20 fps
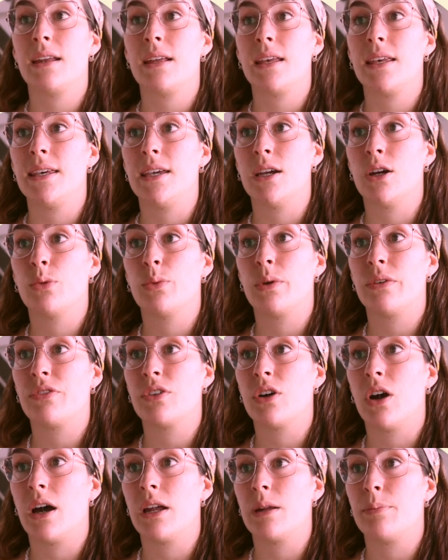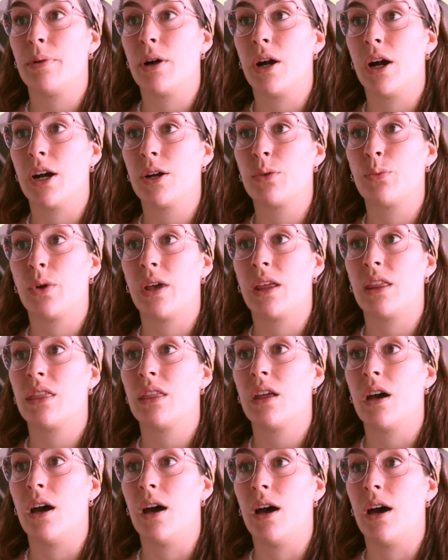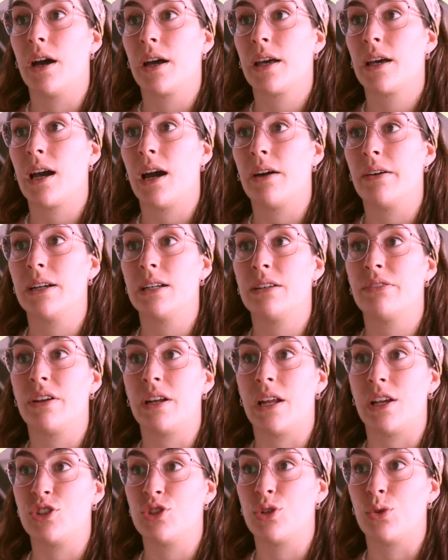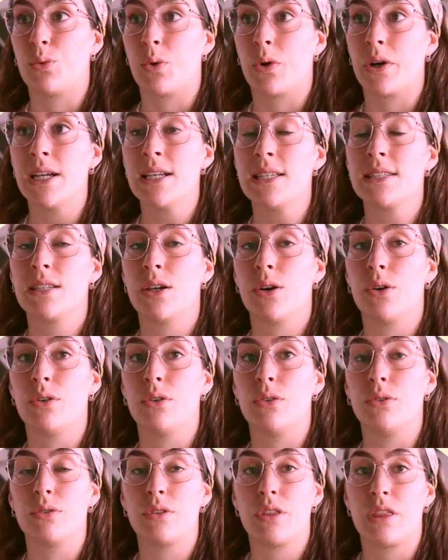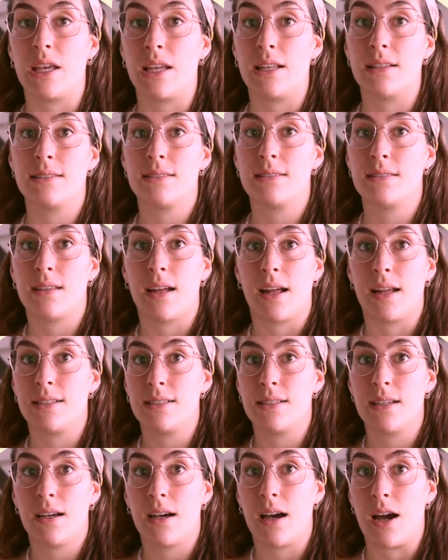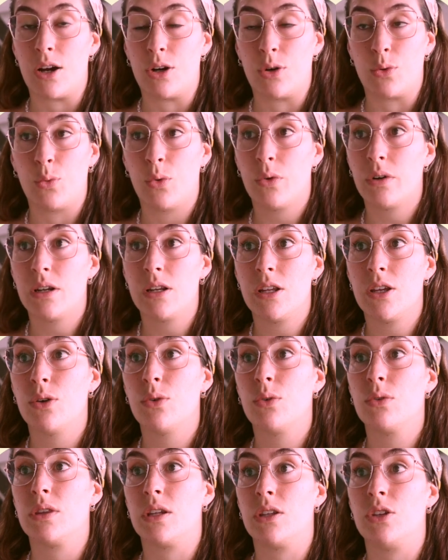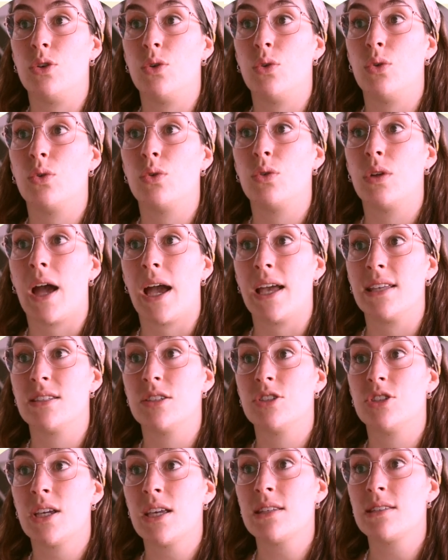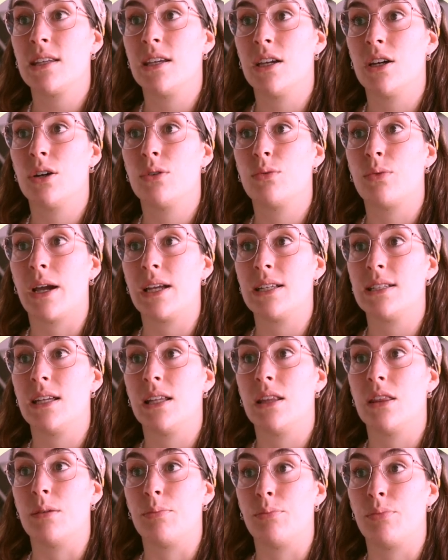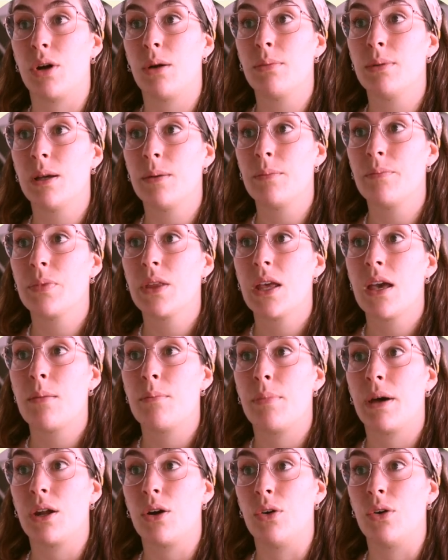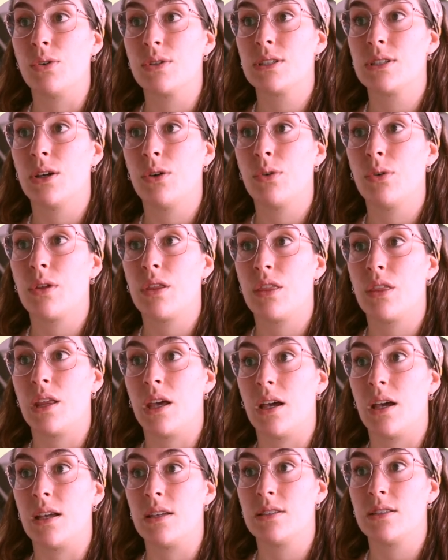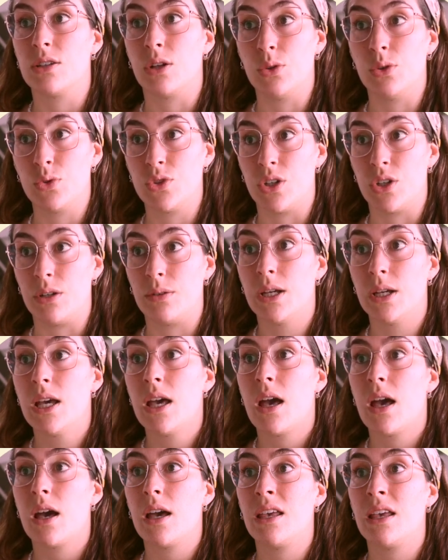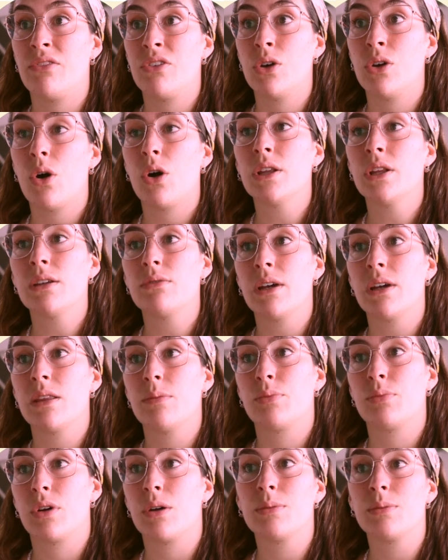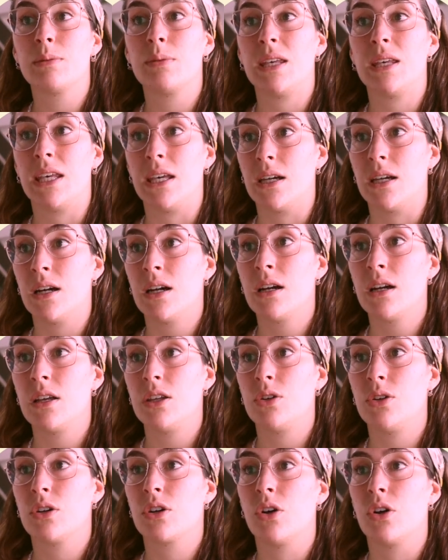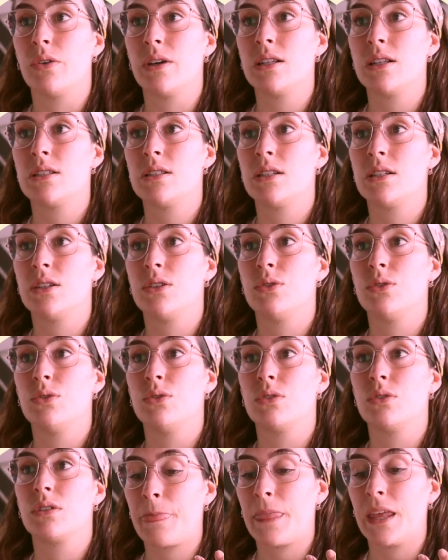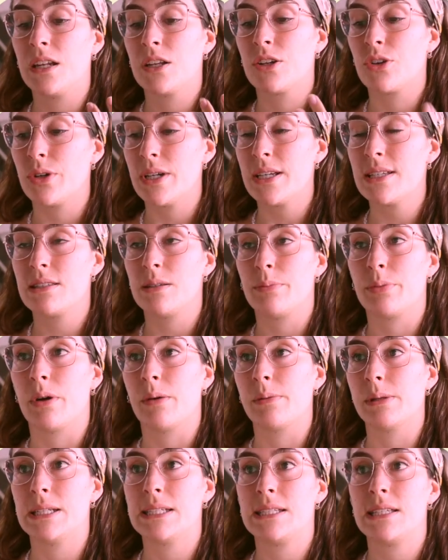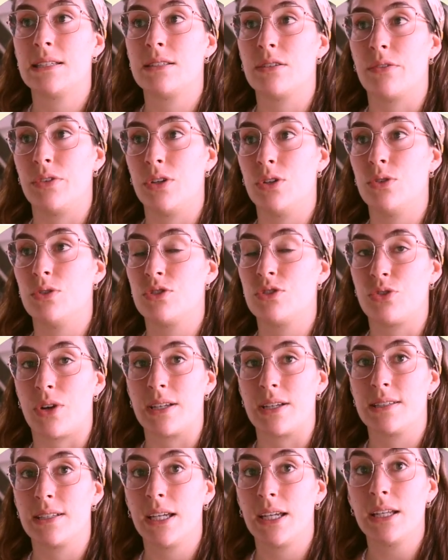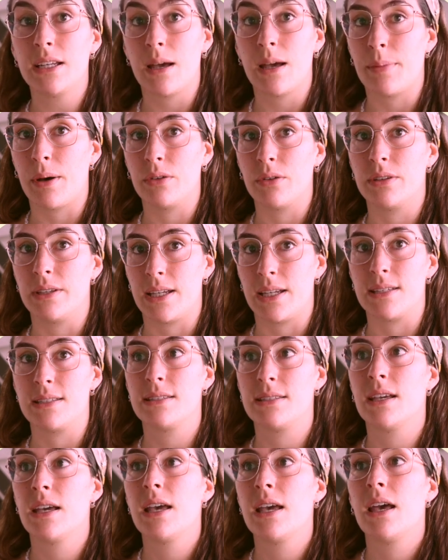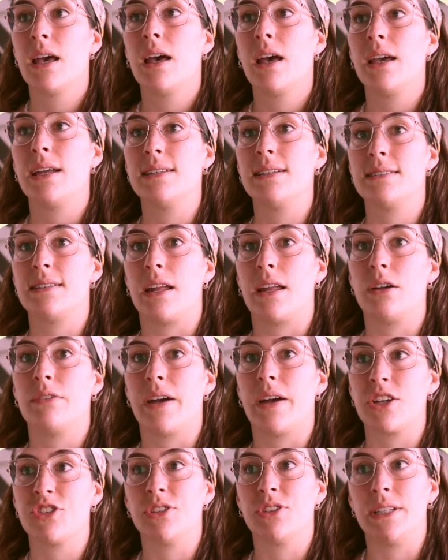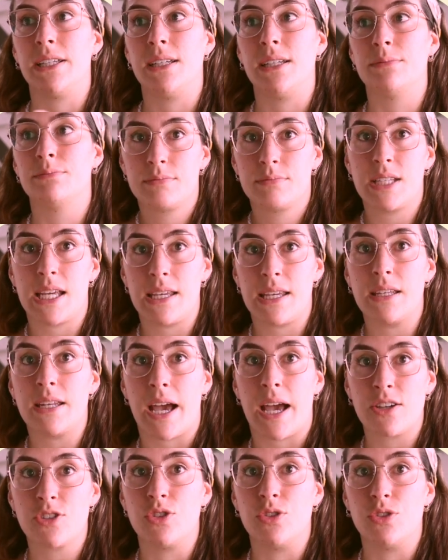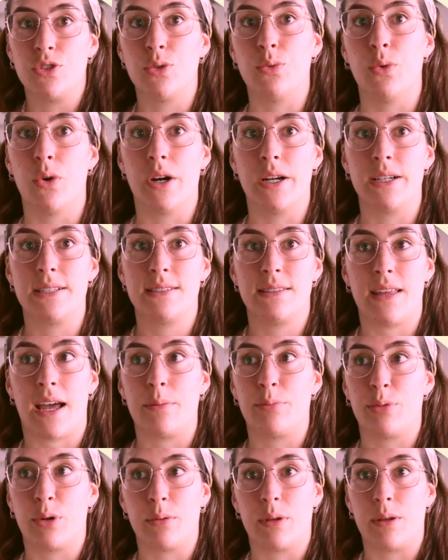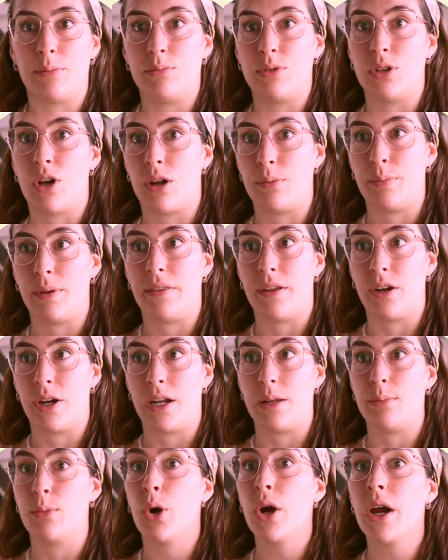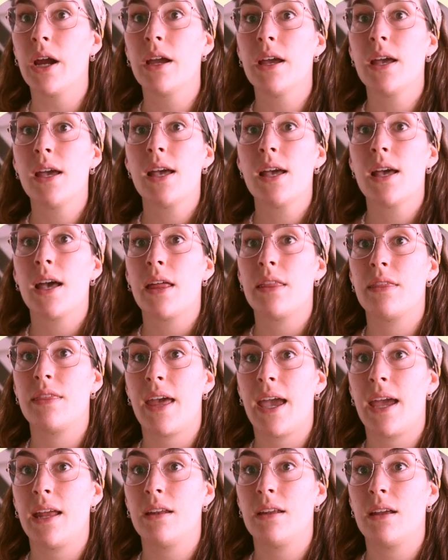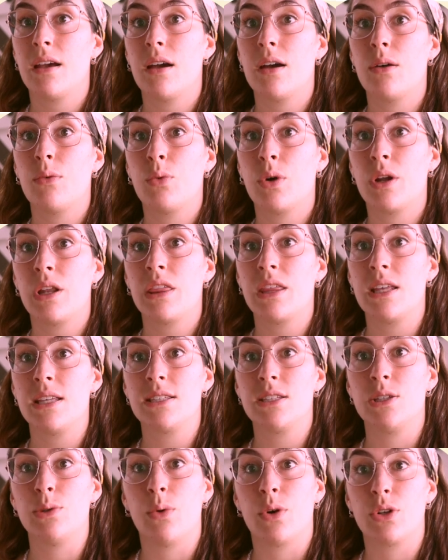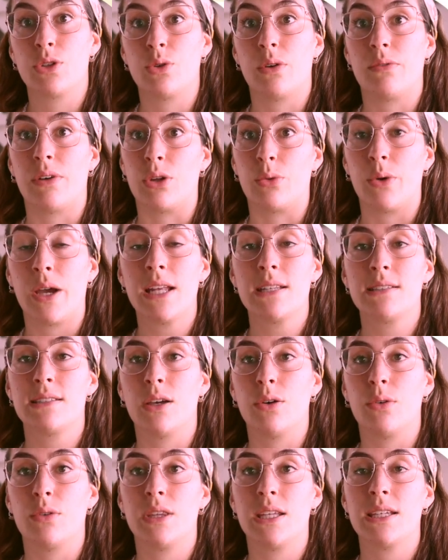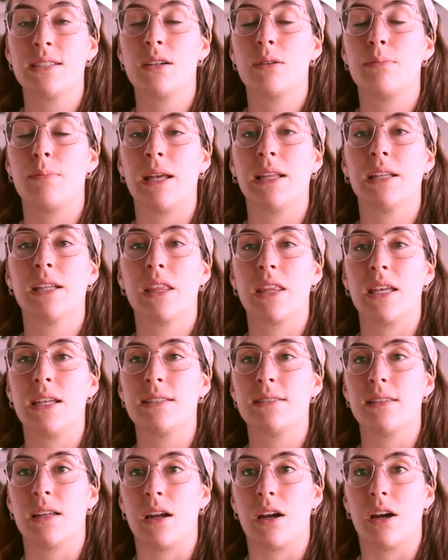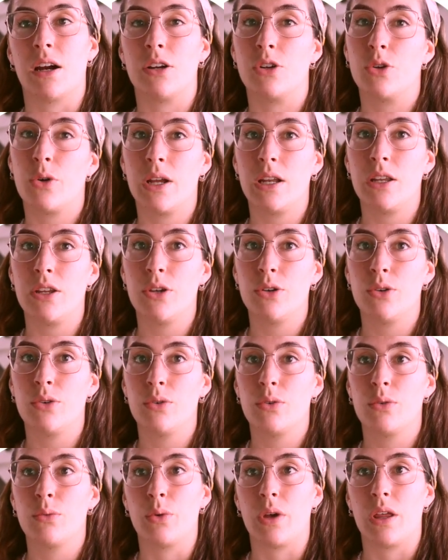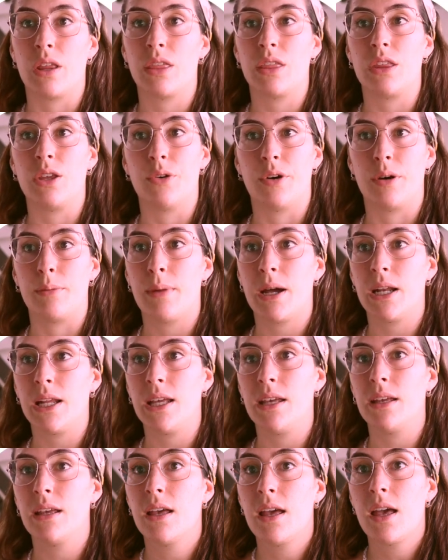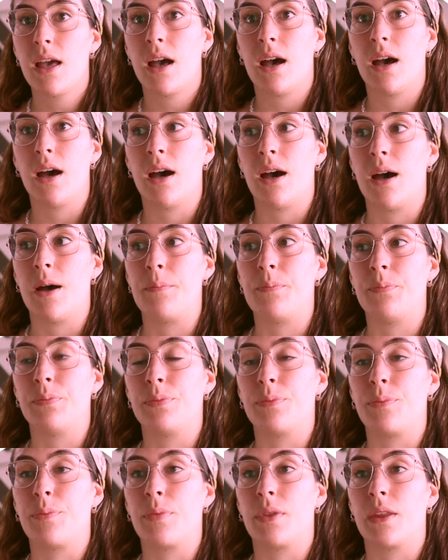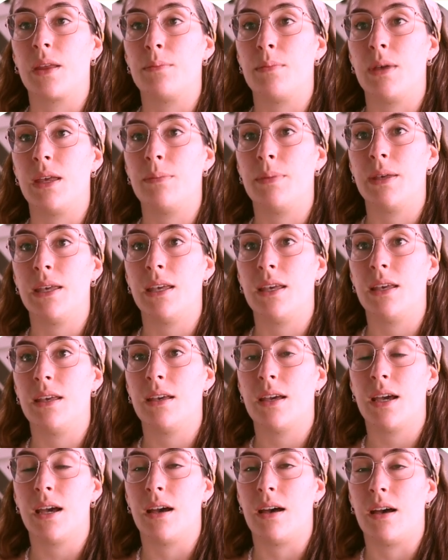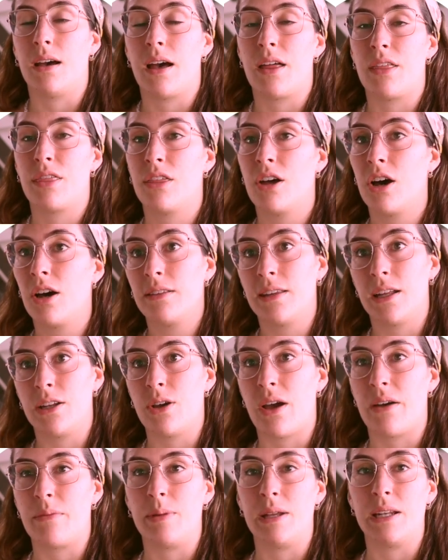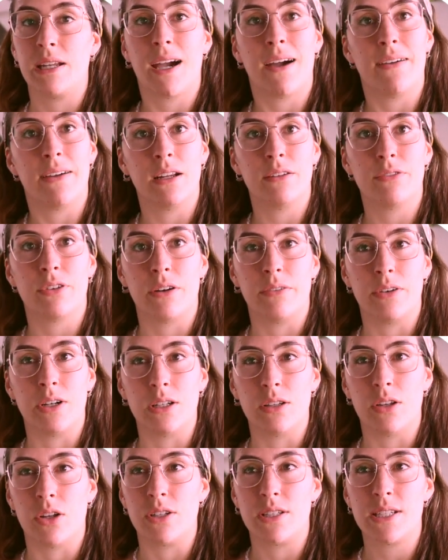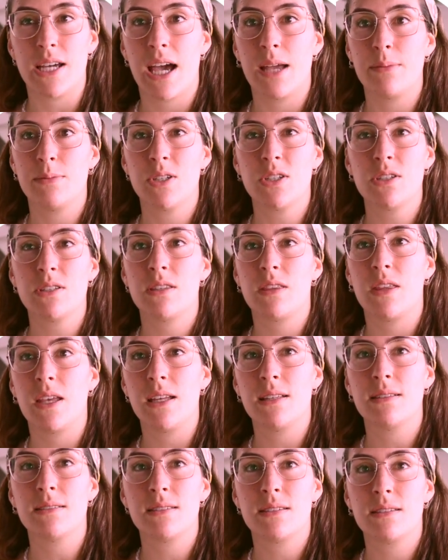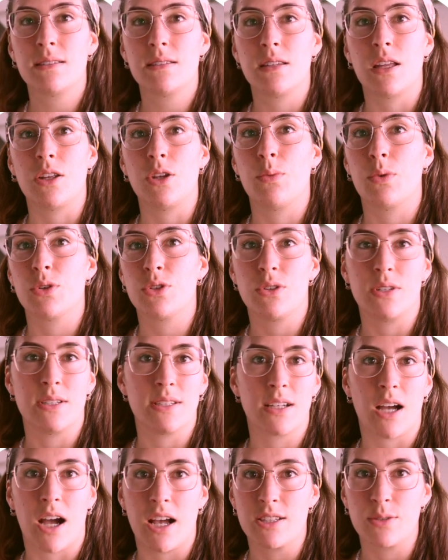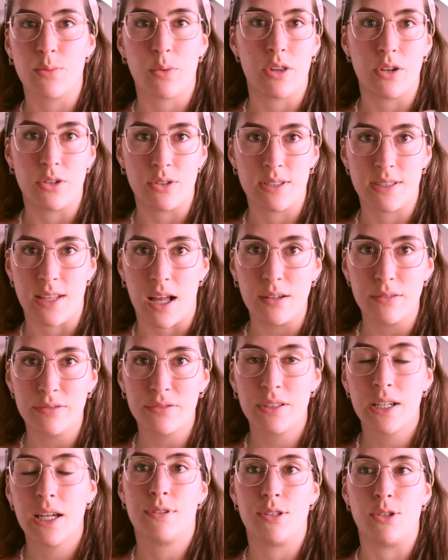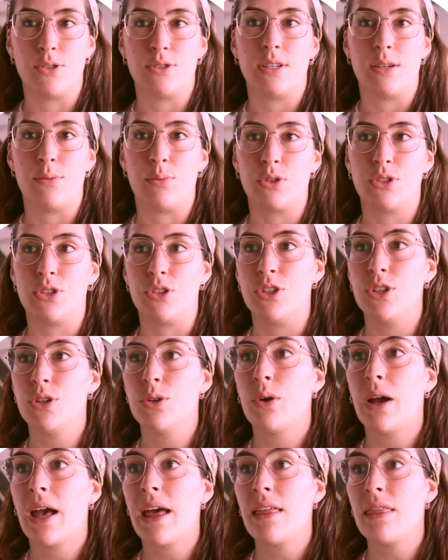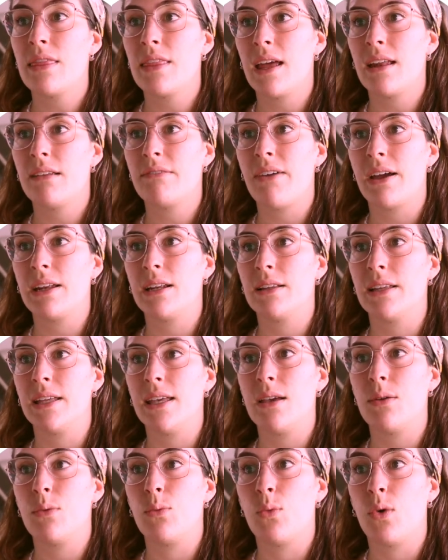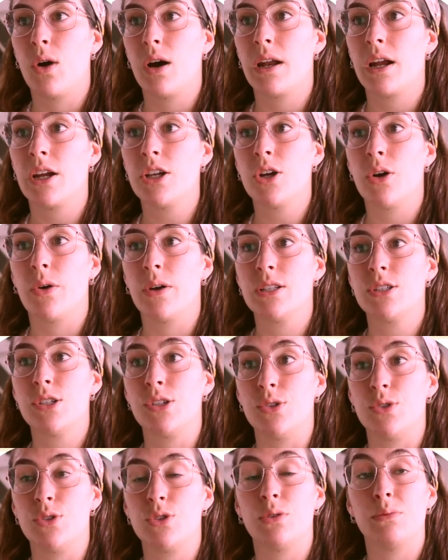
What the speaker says: here we've got a part with current financial worries, so things that are worrying you. I suggest here writing the problem, but also the solution. If you only write the problem here, you're going to increase the probabilities of you stressing about this instead of actually taking action towards that problem not being there anymore. Then what things you want to evaluate. So these are mainly things that are annoying you with your money, maybe a thought that you have been carrying for a very long time, just things that you want to discuss with yourself to see what to do. And then finally, what are you going to do to